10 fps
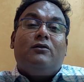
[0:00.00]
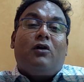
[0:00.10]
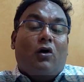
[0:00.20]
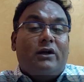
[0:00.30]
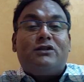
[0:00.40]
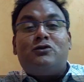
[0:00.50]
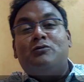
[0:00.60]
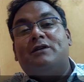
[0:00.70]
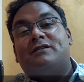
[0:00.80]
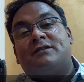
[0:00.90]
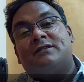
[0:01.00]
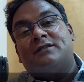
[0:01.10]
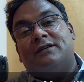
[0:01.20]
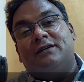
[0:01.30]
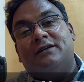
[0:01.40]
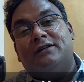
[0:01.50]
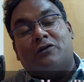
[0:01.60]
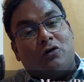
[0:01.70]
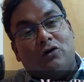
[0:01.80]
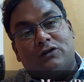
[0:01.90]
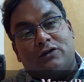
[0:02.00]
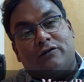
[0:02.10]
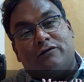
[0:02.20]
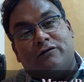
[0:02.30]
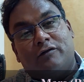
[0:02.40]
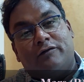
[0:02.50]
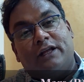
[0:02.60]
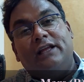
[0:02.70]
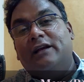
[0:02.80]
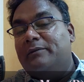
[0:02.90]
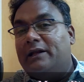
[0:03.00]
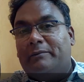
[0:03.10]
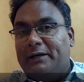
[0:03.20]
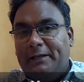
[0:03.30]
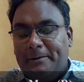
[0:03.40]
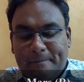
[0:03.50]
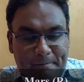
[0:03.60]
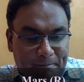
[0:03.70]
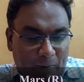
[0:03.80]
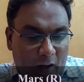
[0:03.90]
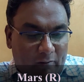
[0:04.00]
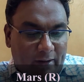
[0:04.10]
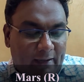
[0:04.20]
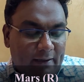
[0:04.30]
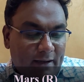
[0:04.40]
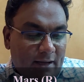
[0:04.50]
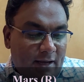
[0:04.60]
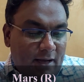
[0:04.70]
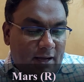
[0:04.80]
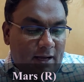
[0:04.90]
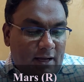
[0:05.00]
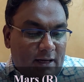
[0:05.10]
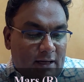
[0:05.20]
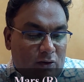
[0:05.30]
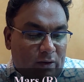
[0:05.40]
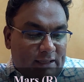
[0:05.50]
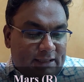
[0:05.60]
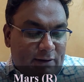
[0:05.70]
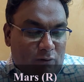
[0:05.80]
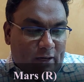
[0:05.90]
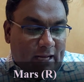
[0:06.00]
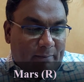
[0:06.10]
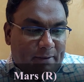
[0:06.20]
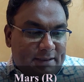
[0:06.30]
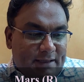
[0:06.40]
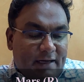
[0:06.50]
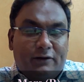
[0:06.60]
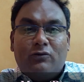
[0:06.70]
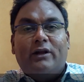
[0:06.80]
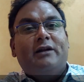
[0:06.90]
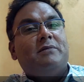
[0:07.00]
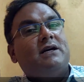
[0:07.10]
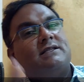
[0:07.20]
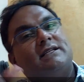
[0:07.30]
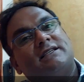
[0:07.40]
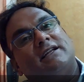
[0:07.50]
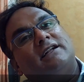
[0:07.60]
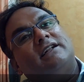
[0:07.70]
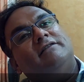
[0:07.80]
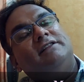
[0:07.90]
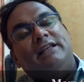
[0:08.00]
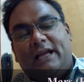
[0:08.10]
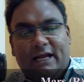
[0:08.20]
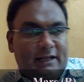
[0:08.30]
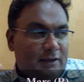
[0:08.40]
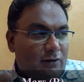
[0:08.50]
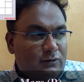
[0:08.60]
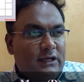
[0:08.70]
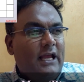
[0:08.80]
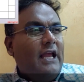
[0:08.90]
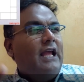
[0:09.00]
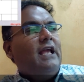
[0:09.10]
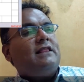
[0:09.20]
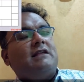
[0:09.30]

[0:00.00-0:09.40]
honest towards the cause of taking up the remedy, right? Now let's see what happens. A retrograde Mars gets connected with the eighth house. See, eighth